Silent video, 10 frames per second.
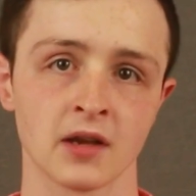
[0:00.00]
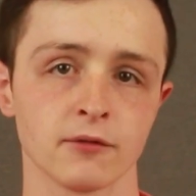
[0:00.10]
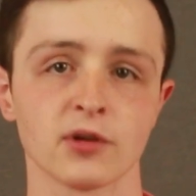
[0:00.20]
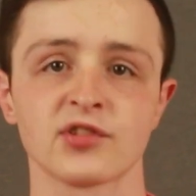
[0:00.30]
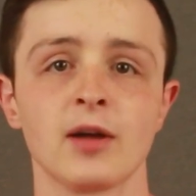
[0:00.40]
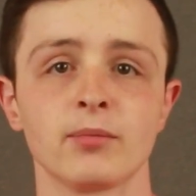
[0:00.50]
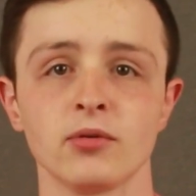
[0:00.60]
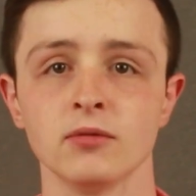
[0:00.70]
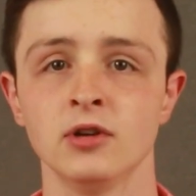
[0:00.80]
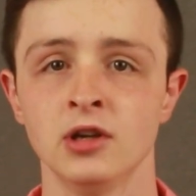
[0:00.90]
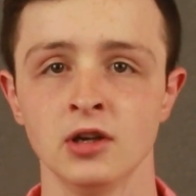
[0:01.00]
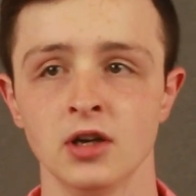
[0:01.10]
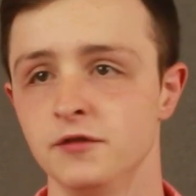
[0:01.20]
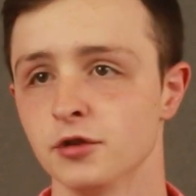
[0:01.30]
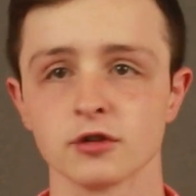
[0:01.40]
For example,
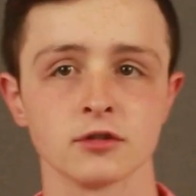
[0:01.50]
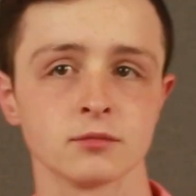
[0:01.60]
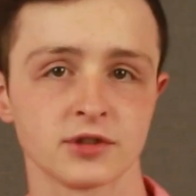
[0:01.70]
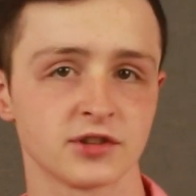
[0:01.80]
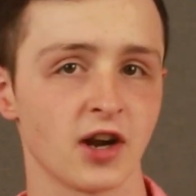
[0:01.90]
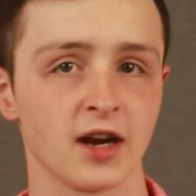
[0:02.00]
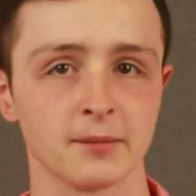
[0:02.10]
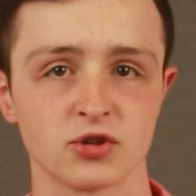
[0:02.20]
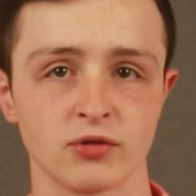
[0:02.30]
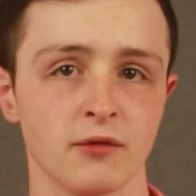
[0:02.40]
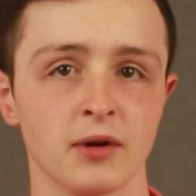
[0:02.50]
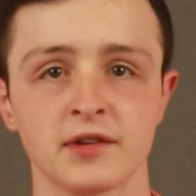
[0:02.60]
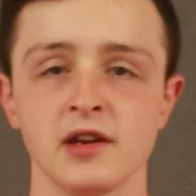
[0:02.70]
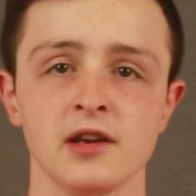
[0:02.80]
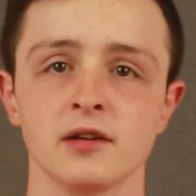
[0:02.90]
if you're deciding between what
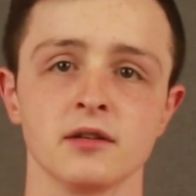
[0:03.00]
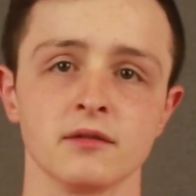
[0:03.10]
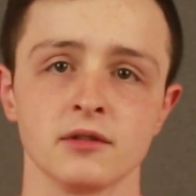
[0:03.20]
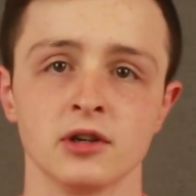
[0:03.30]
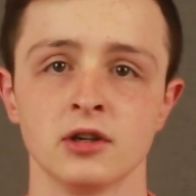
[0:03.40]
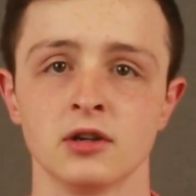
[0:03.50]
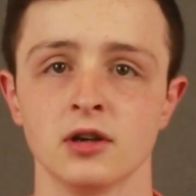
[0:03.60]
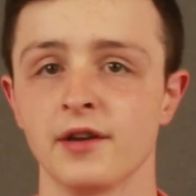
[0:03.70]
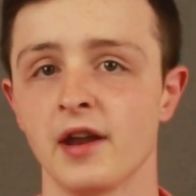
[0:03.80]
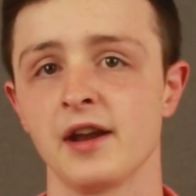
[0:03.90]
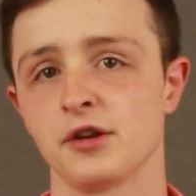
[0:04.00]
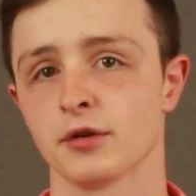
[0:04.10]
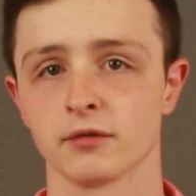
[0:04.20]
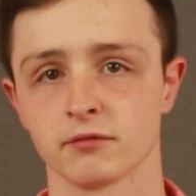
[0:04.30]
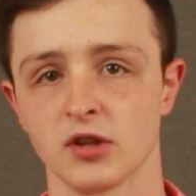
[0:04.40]
to eat in a day and
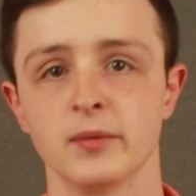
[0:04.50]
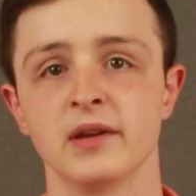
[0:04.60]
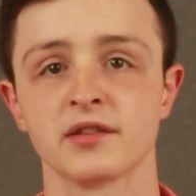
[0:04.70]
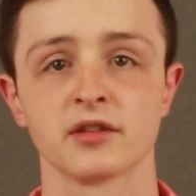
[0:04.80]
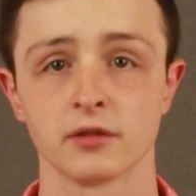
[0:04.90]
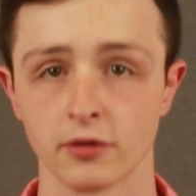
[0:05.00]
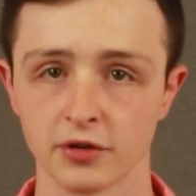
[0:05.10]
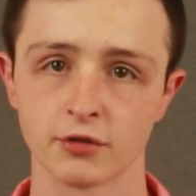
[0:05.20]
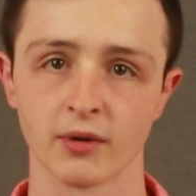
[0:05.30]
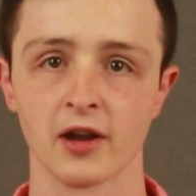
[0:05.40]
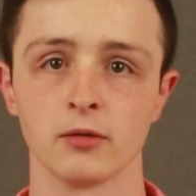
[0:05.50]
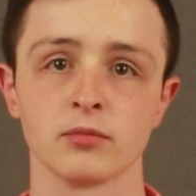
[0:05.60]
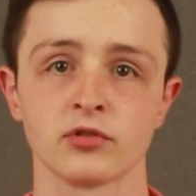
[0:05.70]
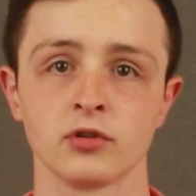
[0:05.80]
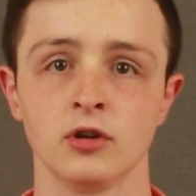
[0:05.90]
your limit is 30
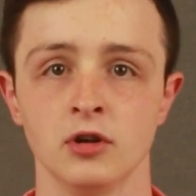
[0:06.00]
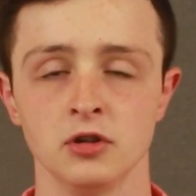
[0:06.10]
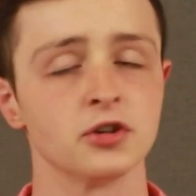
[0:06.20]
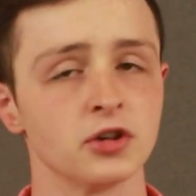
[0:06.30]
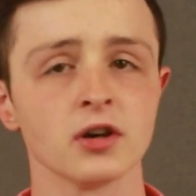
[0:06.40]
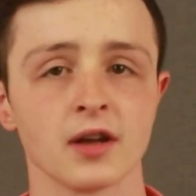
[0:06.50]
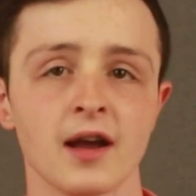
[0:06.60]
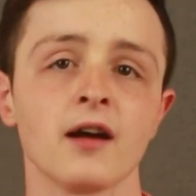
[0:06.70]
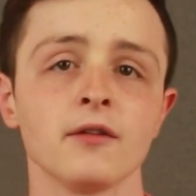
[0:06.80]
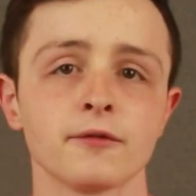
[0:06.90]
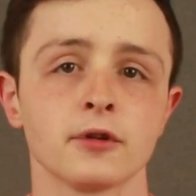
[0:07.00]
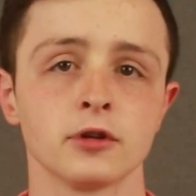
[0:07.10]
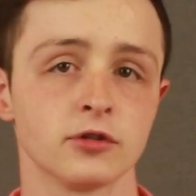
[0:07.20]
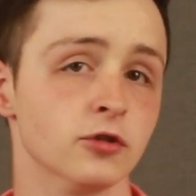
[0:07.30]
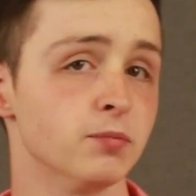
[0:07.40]
grams, you could have
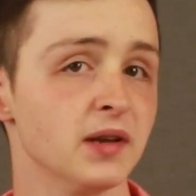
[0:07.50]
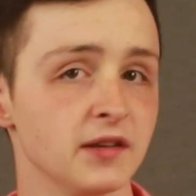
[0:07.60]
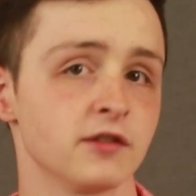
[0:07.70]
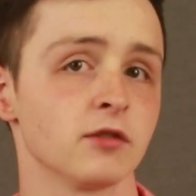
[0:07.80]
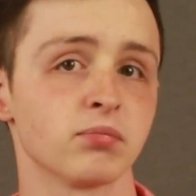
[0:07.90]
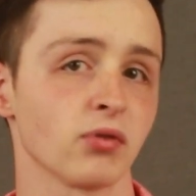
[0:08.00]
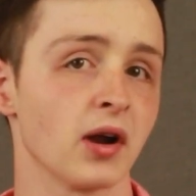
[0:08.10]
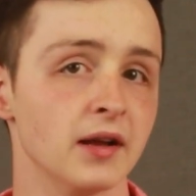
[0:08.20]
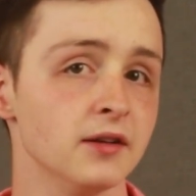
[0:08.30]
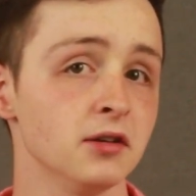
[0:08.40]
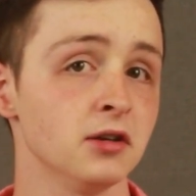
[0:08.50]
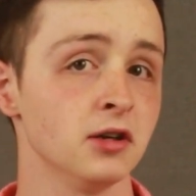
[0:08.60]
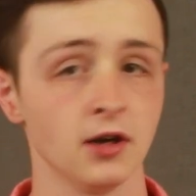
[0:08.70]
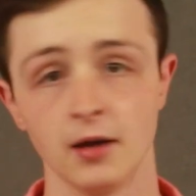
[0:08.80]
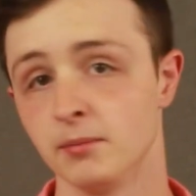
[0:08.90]
2 pieces of bread
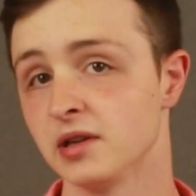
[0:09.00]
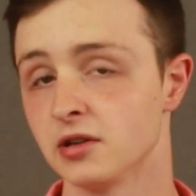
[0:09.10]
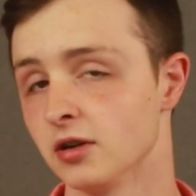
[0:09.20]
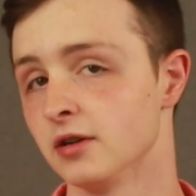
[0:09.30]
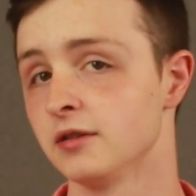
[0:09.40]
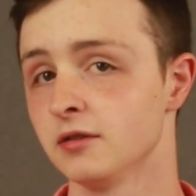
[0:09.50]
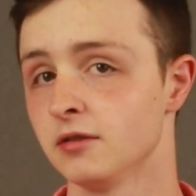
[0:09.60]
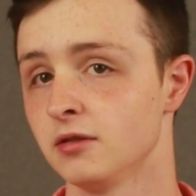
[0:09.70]
and be good.